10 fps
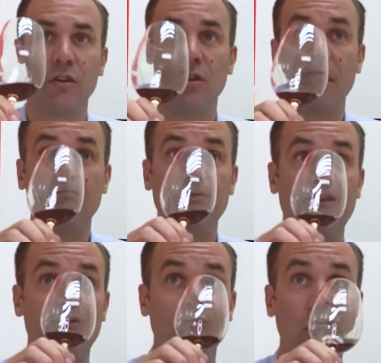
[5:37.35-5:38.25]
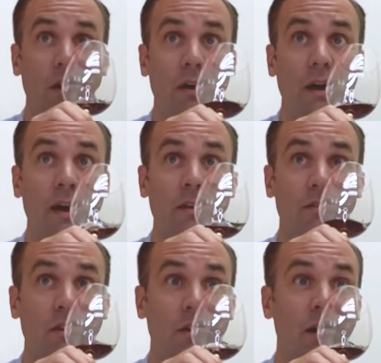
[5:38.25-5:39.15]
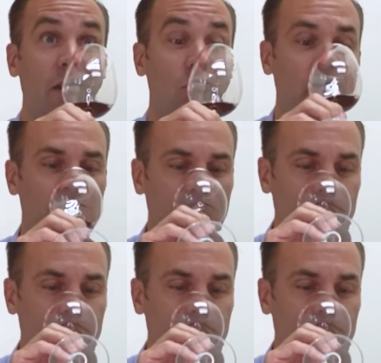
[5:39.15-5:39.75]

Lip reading: Domaine Pinnacle ice wine.